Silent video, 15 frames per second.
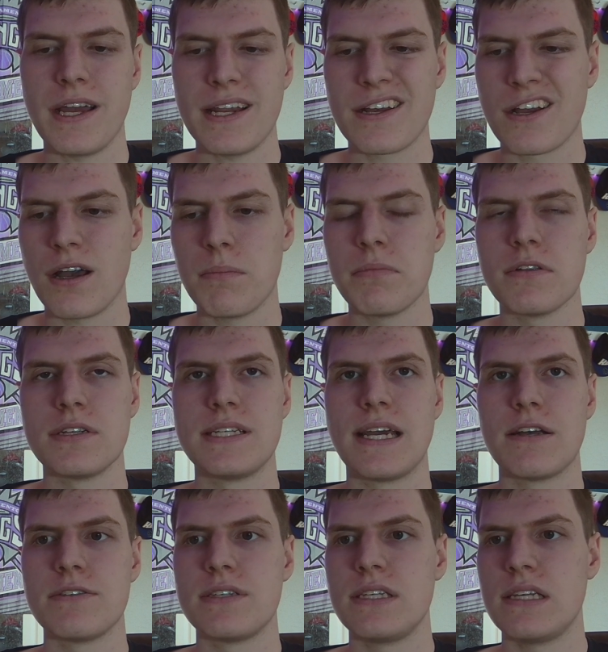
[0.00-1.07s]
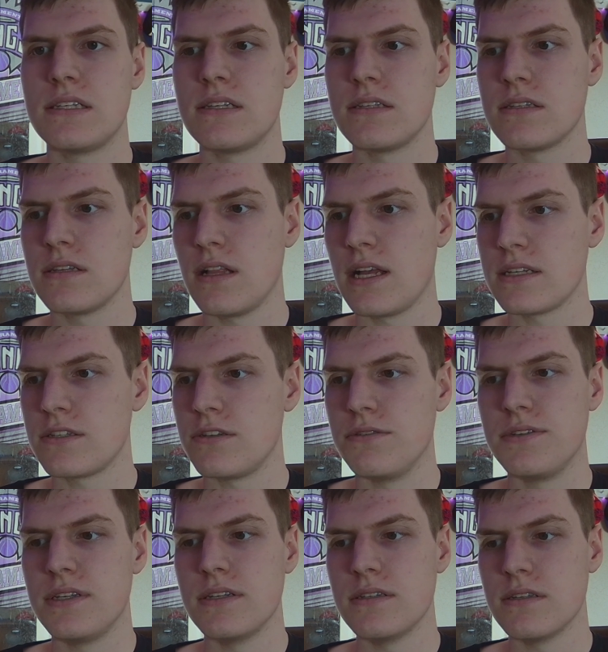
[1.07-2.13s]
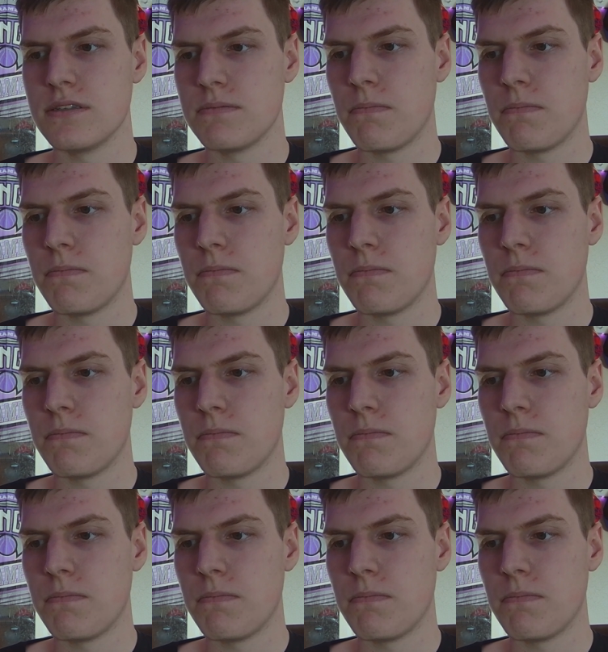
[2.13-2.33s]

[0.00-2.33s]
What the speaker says: Had a couple of down seasons the last 2 seasons,